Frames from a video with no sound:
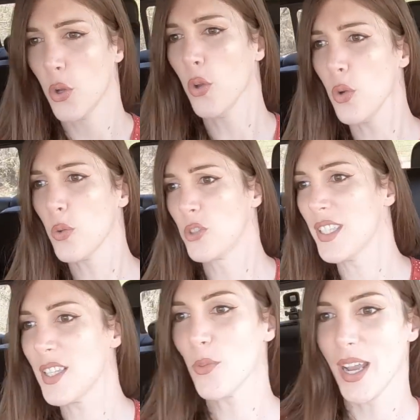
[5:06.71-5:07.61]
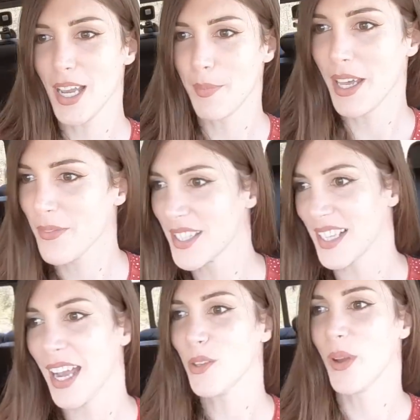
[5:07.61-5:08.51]
Ooh, just the right amount of
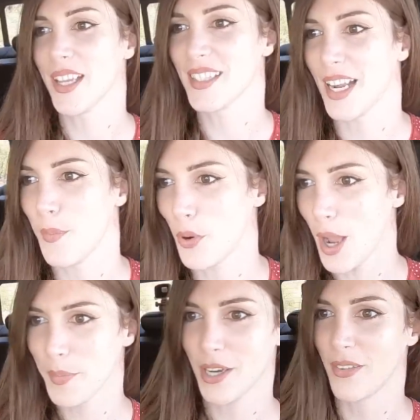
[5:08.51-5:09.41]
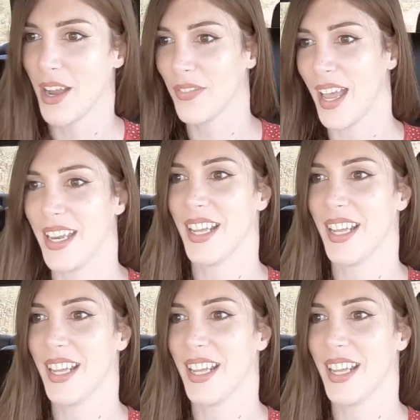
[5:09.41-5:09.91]
sideways that it brought me around that